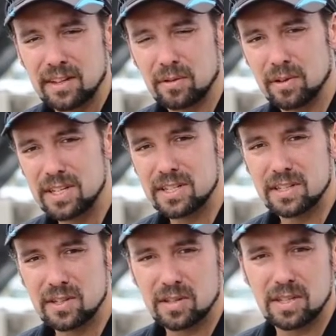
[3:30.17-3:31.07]
The reason
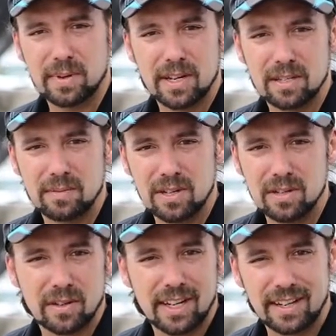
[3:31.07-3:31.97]
it's not supposed to be
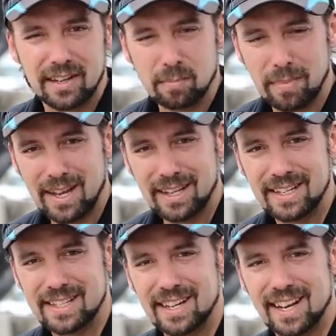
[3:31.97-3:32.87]
used on anything but
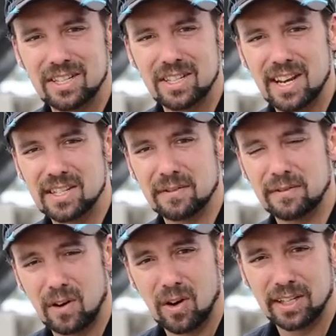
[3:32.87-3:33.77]
is that it actually has a
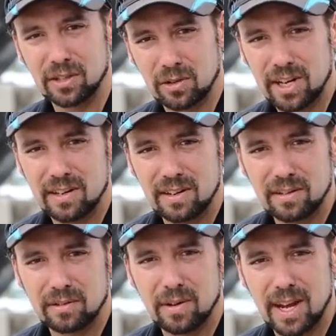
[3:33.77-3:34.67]
fine grit
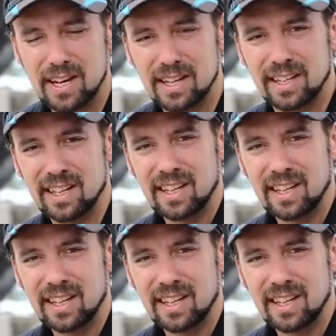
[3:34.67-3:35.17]
throughout it,